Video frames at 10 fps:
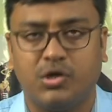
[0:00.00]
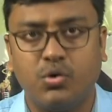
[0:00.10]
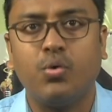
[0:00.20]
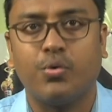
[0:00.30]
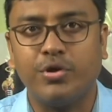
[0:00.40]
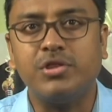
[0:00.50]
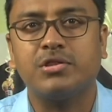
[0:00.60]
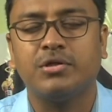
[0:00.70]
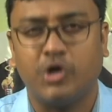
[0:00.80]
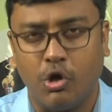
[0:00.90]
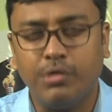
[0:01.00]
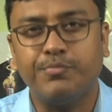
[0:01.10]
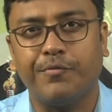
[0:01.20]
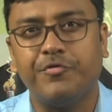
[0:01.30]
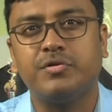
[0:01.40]
The course
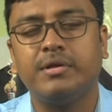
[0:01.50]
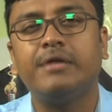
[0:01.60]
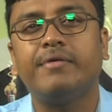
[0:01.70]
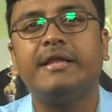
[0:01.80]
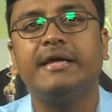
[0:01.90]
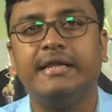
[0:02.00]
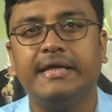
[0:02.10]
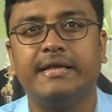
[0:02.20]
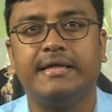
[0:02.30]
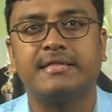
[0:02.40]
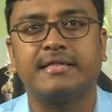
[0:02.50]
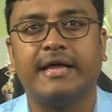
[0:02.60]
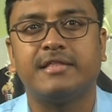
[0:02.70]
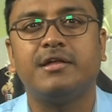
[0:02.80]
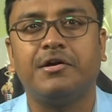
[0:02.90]
called Professional Writing in English
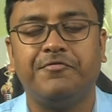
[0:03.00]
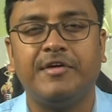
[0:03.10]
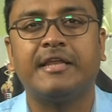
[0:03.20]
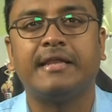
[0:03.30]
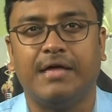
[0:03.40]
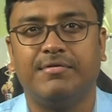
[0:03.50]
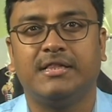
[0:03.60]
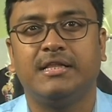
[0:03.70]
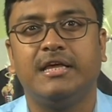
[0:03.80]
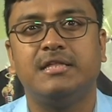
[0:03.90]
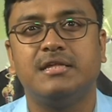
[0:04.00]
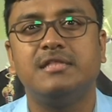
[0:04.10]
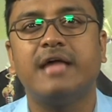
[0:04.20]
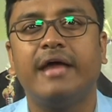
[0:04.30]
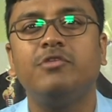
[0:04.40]
at Certificate Level is
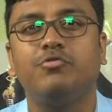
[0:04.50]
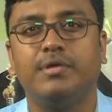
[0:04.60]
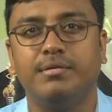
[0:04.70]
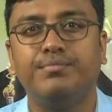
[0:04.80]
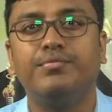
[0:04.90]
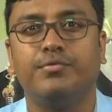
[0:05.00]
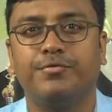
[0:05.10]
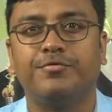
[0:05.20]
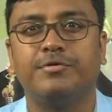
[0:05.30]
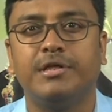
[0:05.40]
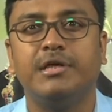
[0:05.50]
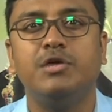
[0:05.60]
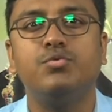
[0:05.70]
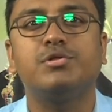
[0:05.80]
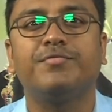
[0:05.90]
designed to improve the
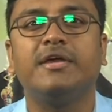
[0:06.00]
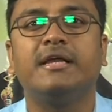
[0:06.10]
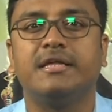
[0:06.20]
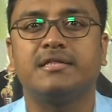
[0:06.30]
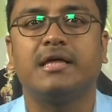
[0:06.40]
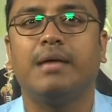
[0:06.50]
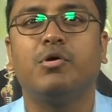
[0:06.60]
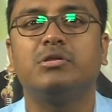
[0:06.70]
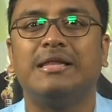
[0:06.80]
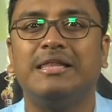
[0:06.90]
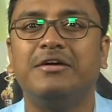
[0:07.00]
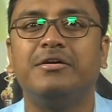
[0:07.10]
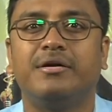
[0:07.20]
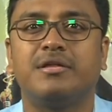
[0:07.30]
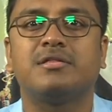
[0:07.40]
use of English among the
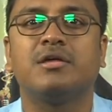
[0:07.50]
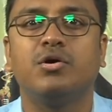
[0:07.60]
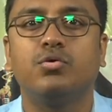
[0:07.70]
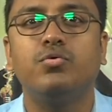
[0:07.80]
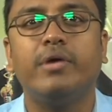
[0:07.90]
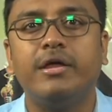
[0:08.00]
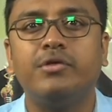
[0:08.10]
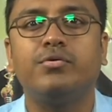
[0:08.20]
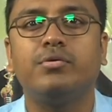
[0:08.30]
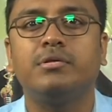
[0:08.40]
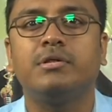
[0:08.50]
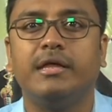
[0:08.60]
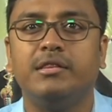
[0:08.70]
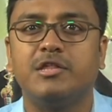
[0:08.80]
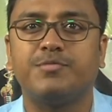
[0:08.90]
learners who enroll
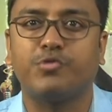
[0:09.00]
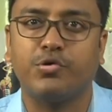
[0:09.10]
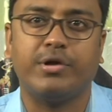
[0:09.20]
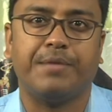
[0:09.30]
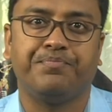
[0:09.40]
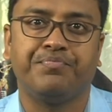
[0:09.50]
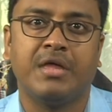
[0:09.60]
in this program.